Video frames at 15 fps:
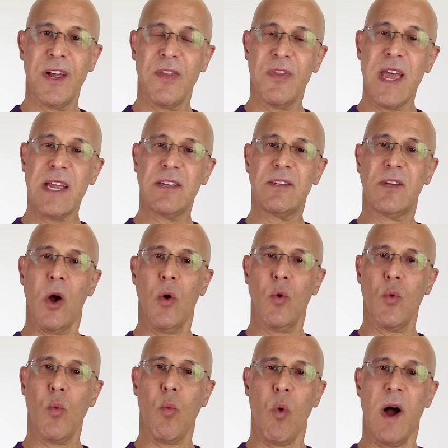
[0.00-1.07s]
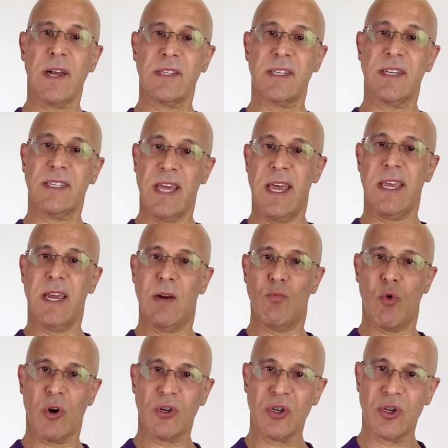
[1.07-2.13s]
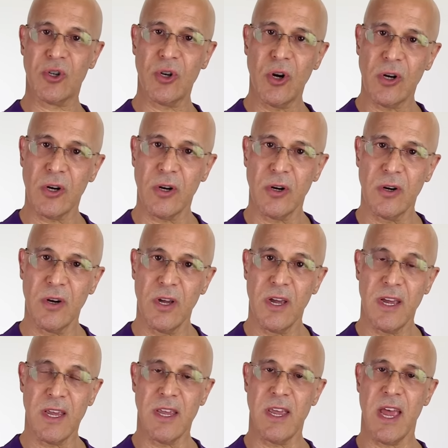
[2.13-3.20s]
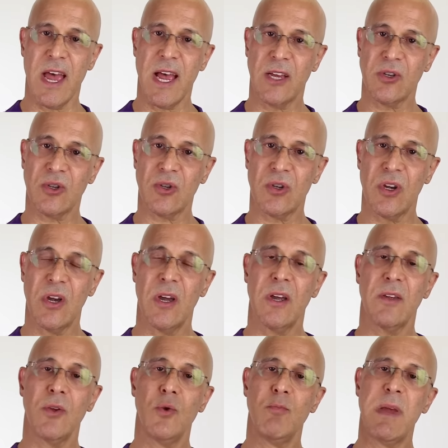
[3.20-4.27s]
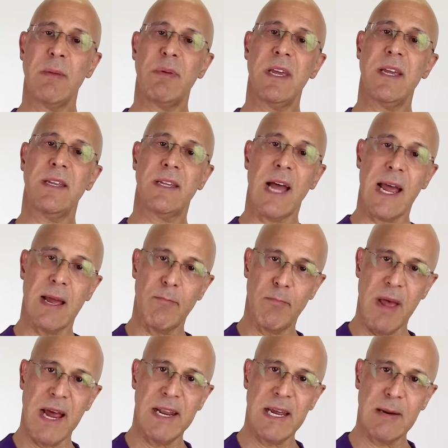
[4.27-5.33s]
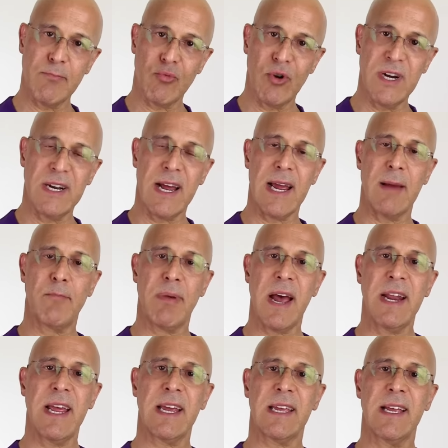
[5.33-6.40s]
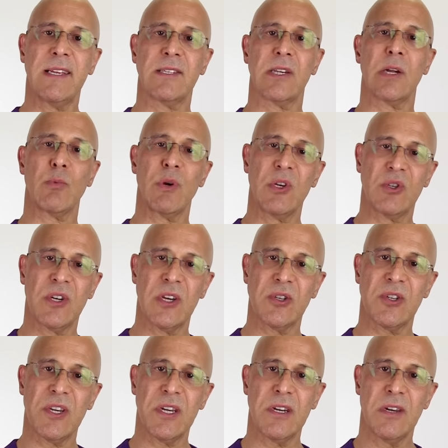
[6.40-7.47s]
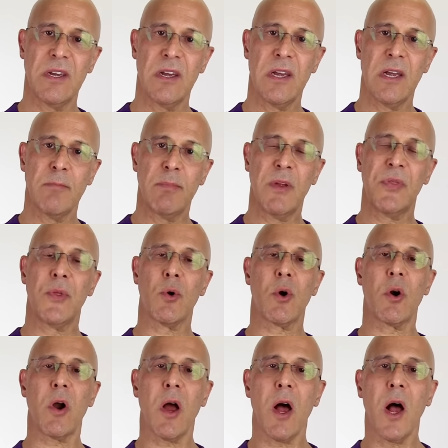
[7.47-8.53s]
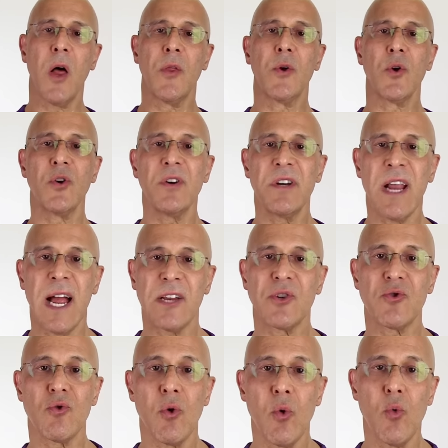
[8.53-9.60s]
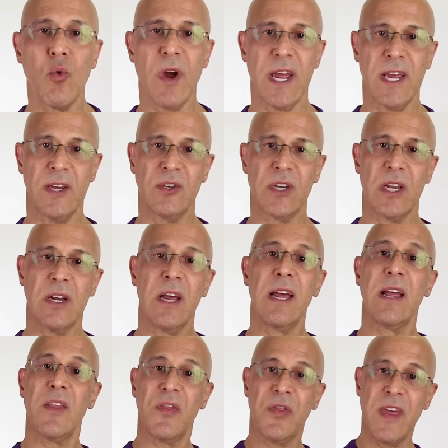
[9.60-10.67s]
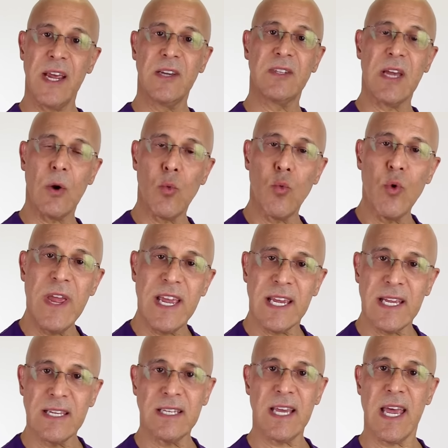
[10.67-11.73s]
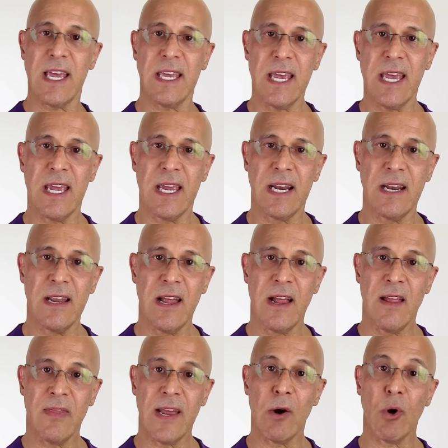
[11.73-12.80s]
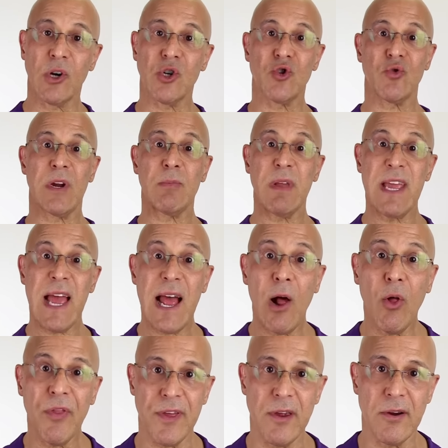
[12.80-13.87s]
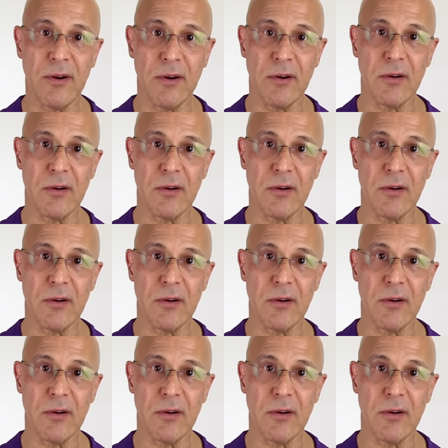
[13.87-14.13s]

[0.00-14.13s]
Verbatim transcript: They don't want to take in more sugar. Yes, you may be diabetic, pre-diabetic, insulin resistant, but there are other natural ways that things that we can take in that are extremely healthier.